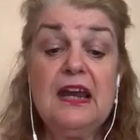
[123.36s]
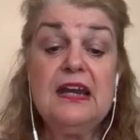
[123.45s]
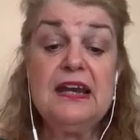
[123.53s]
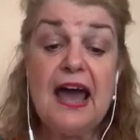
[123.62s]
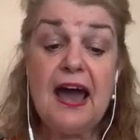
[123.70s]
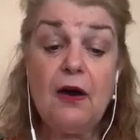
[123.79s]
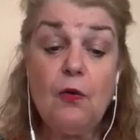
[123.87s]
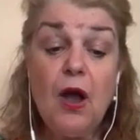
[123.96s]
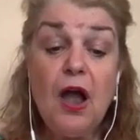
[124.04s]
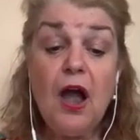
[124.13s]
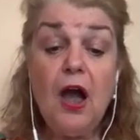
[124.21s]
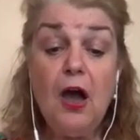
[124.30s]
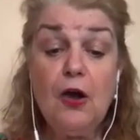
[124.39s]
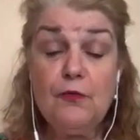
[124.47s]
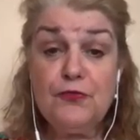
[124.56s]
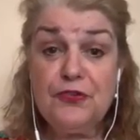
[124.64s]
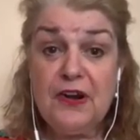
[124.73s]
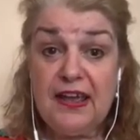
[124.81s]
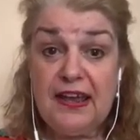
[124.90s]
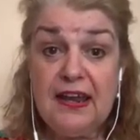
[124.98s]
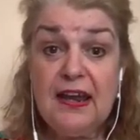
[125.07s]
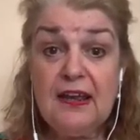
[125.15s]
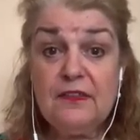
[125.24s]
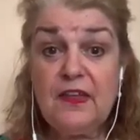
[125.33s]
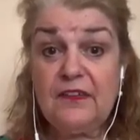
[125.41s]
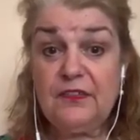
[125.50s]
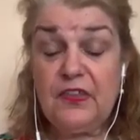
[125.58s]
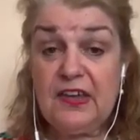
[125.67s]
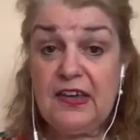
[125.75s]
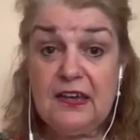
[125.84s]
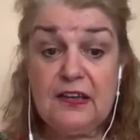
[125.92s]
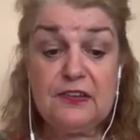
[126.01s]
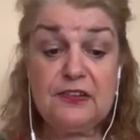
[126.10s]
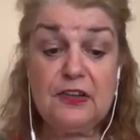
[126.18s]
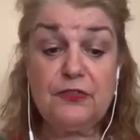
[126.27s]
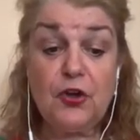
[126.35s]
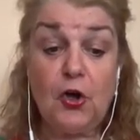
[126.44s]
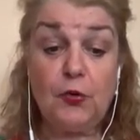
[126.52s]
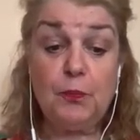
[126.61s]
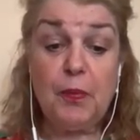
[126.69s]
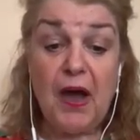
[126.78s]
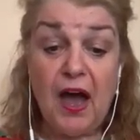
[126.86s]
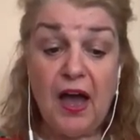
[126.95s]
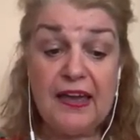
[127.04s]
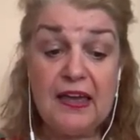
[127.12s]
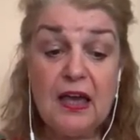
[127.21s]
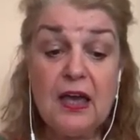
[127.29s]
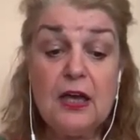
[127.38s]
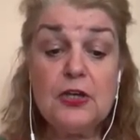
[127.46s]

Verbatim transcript: Now, hopefully, that the years have gone by,